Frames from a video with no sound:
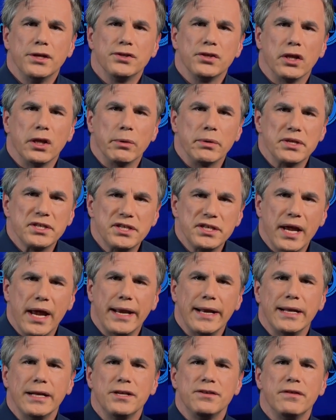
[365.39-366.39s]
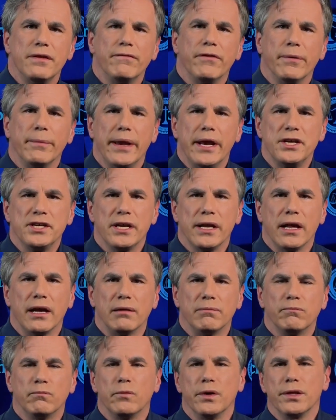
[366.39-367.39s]
So they were sending this information
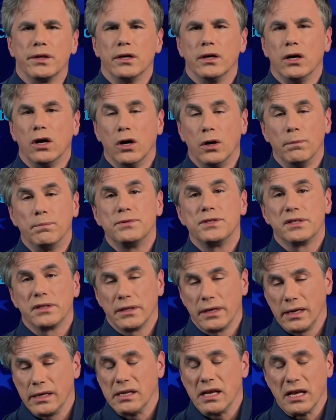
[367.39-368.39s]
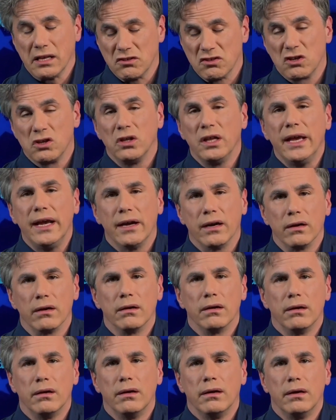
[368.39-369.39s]
out with the hopes, it's
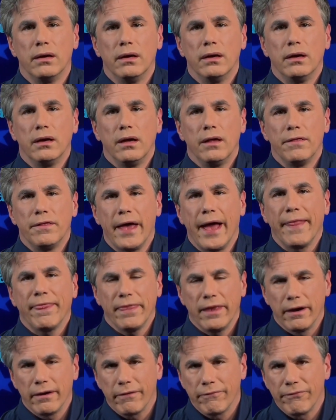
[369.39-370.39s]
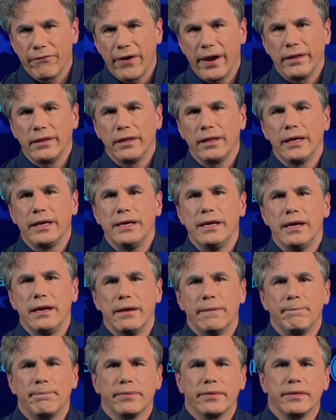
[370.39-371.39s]
clear, that their
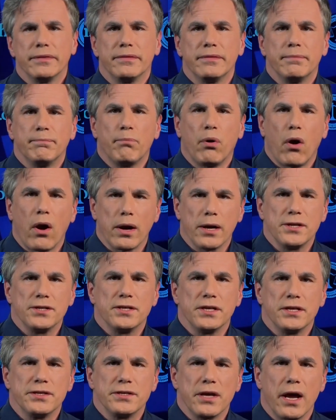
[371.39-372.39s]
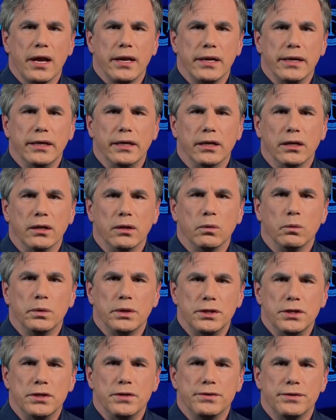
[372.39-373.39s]
friendly partisans on the Hill
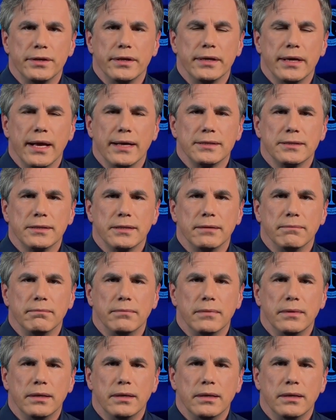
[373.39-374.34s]
would use it against him.